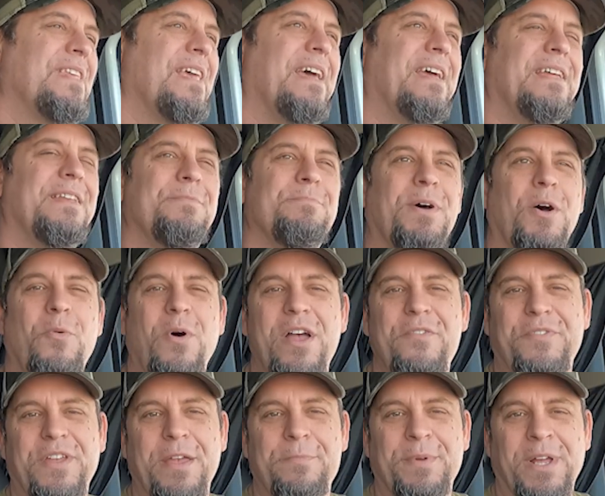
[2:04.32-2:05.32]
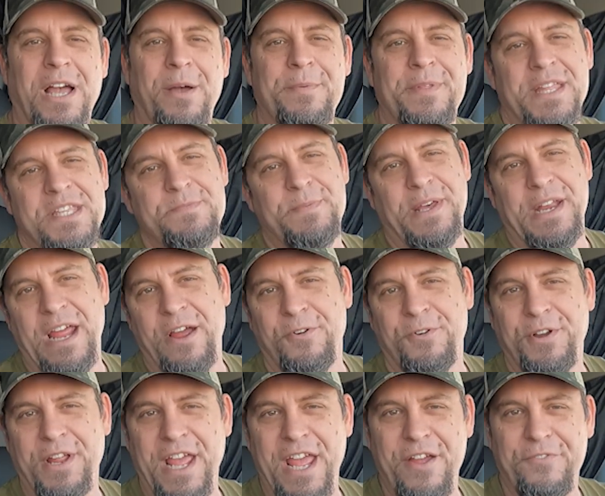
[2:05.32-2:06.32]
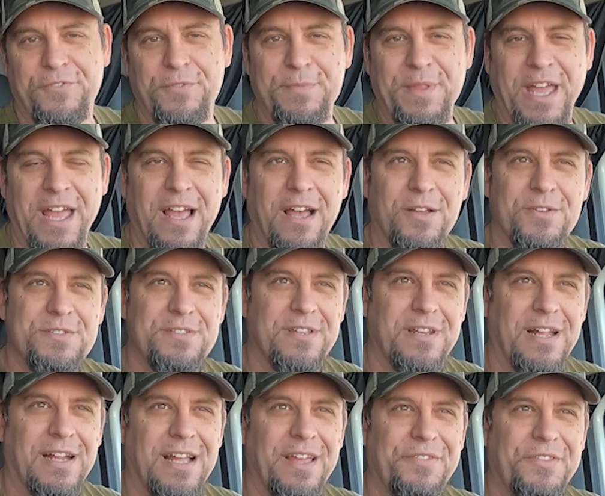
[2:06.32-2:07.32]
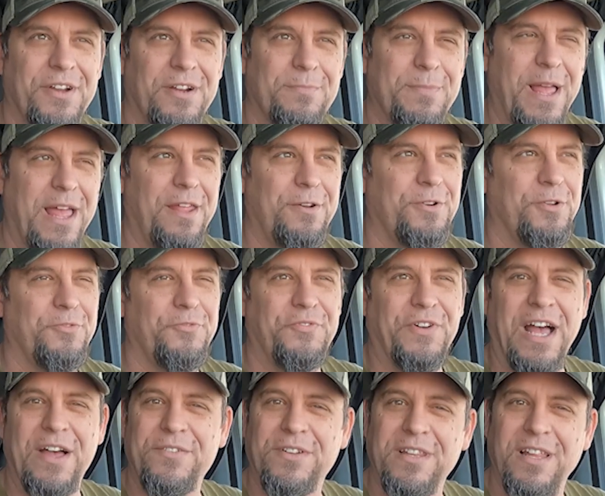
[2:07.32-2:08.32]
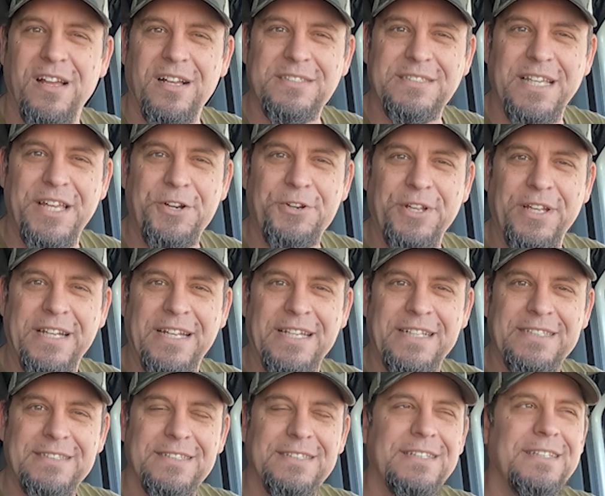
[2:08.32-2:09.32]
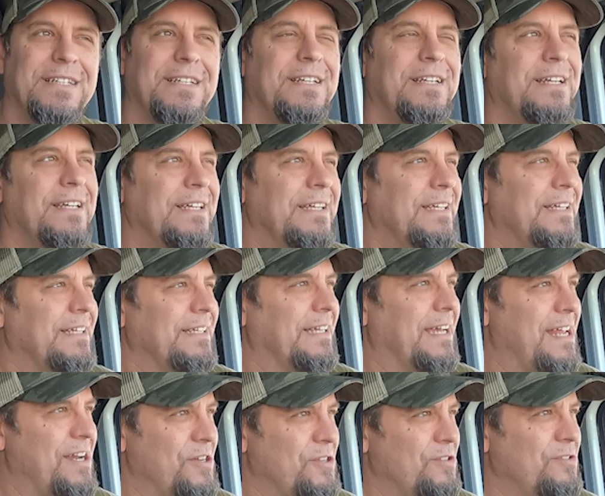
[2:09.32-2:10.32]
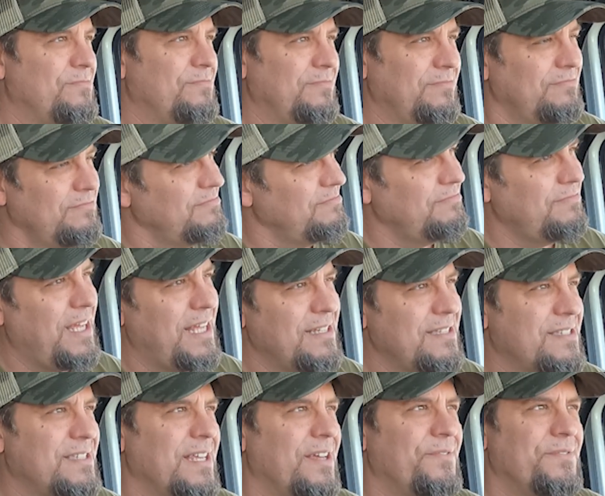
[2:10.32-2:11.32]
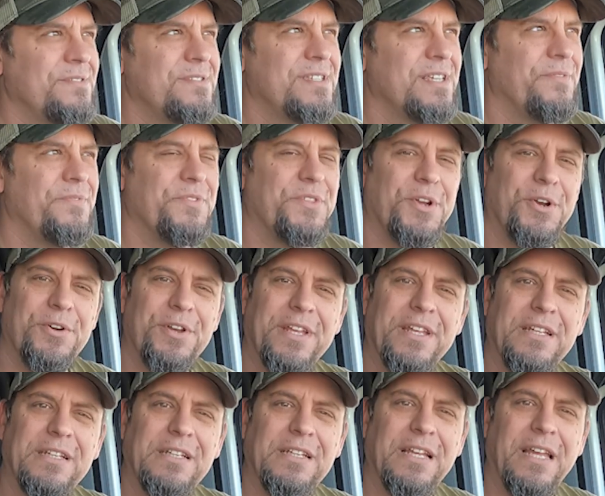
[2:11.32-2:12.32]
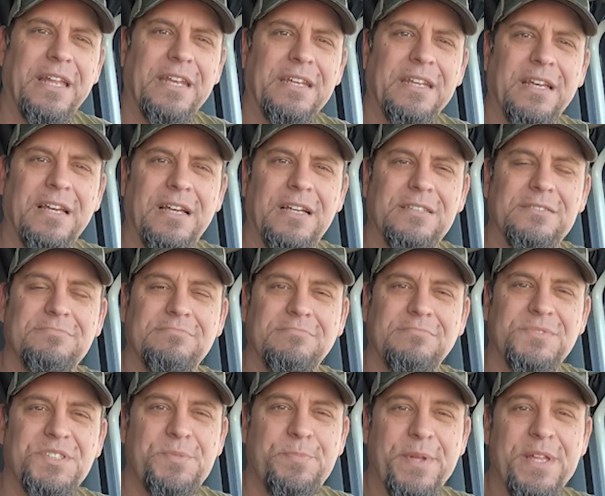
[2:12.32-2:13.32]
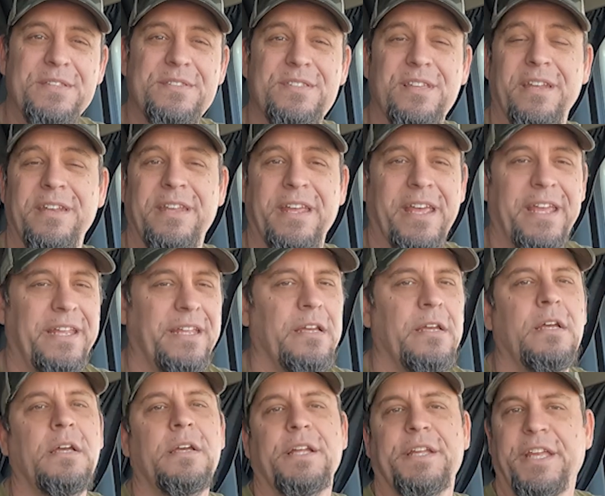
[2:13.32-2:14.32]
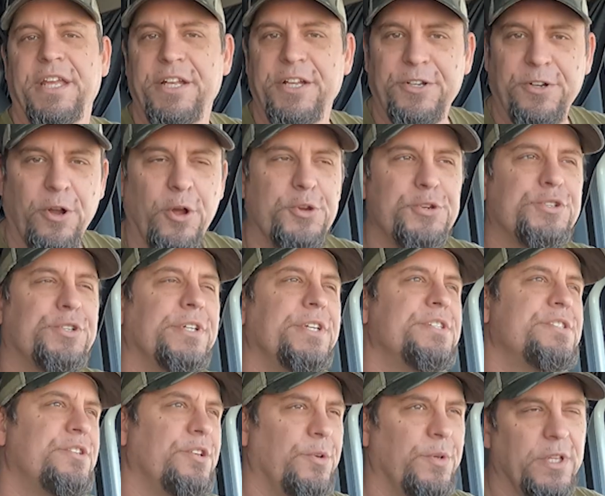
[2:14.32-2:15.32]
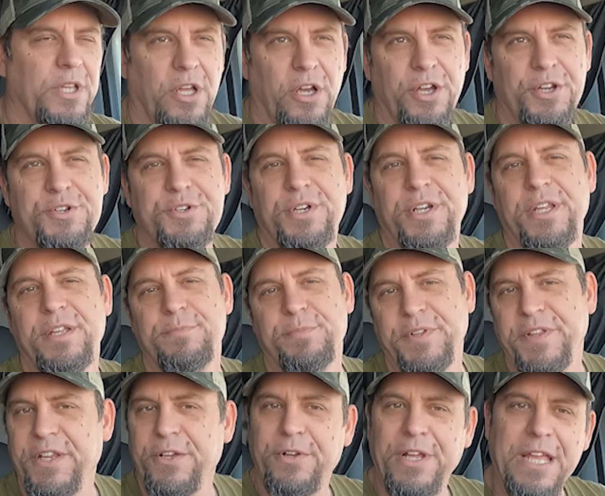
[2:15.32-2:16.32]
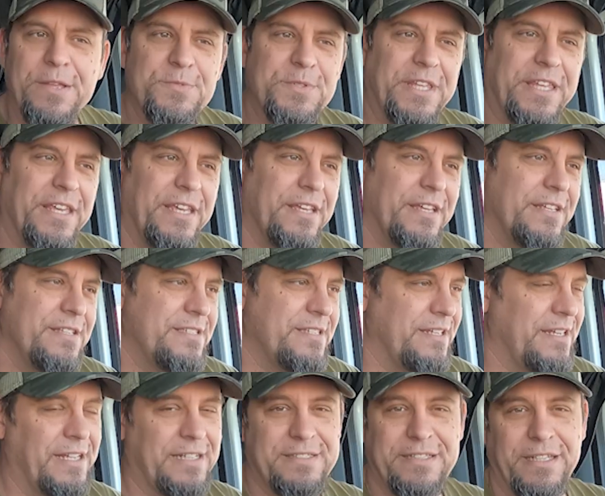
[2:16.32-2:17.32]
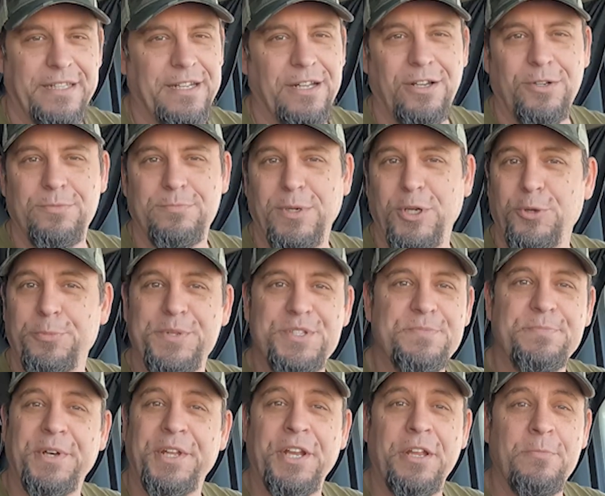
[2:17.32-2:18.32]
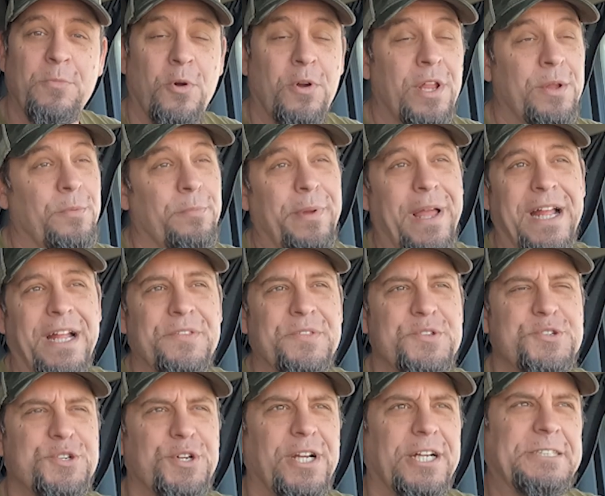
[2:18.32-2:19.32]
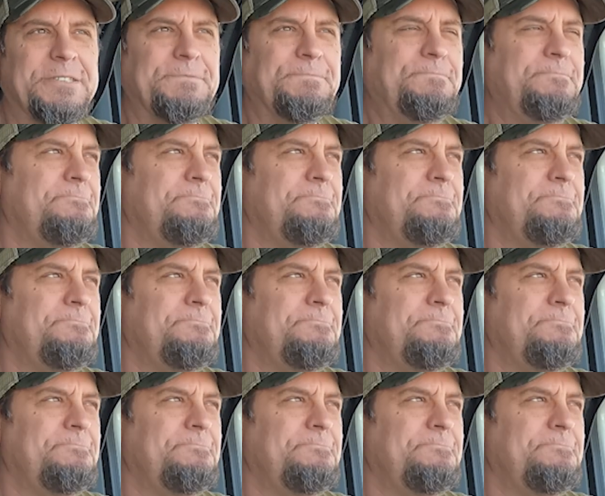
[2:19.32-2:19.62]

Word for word: And my wife came and got me. That's about an hour and a half from the house. And I got there, I don't know, 5 o'clock Saturday night. Got home about 7, 7.30 and uh, spent Sunday getting groceries, doing laundry, video games with the kids. And next thing you know, boom, it's Monday morning. We're back in the truck.